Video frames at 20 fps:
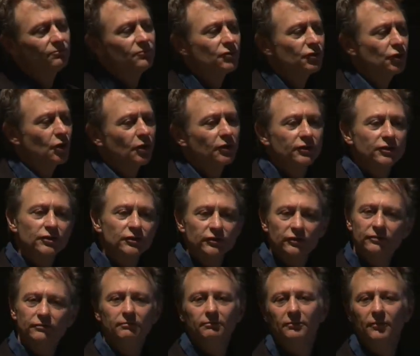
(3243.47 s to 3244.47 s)
Schultz's
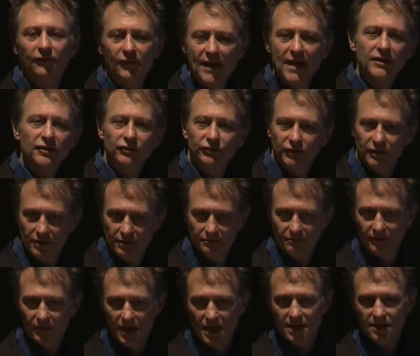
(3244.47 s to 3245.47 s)
fantasy
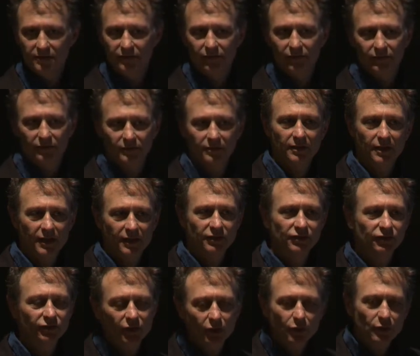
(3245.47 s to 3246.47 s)
life, and
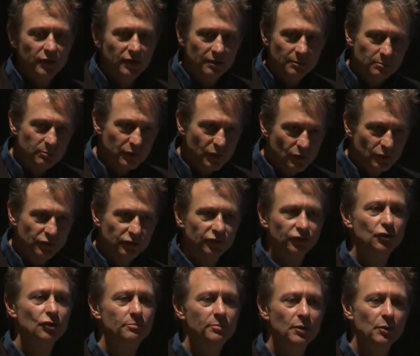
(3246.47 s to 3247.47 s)
so he imbued
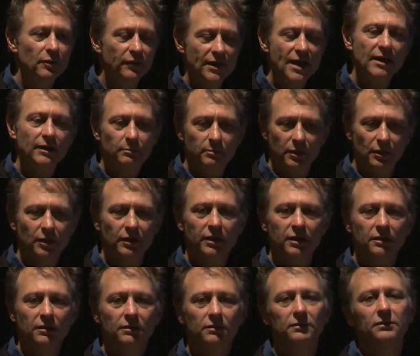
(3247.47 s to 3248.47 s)
Snoopy with that
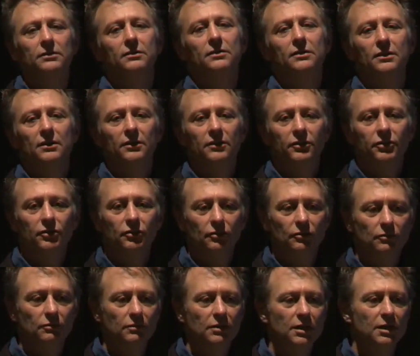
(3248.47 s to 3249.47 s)
ability
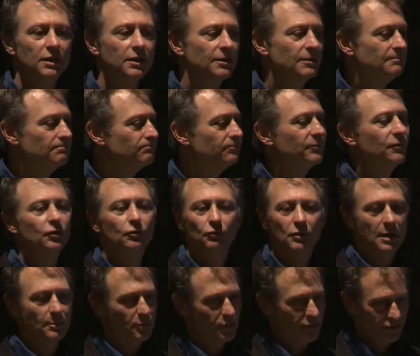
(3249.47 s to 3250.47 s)
to
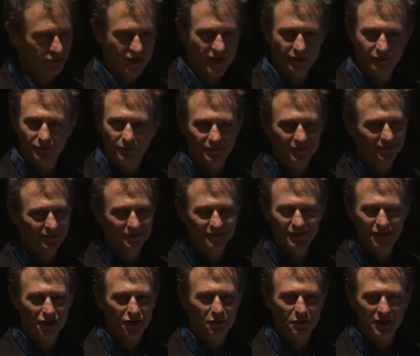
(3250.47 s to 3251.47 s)
represent,
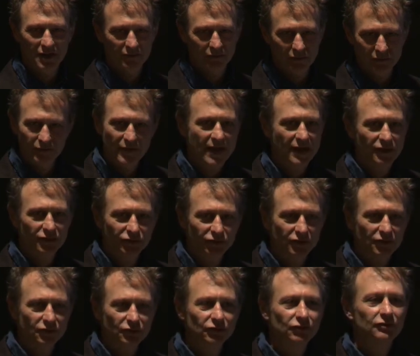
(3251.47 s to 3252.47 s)
you know, whatever
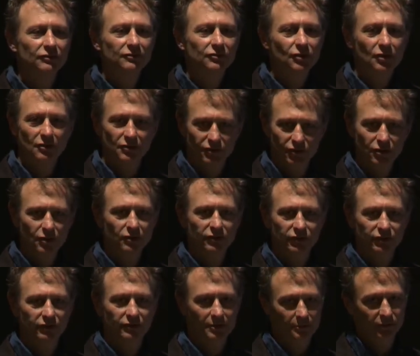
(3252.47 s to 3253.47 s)
fantasies Charles
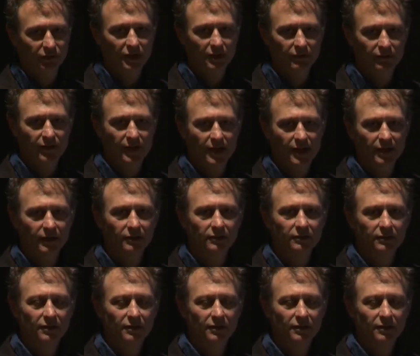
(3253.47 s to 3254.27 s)
Schulz himself had.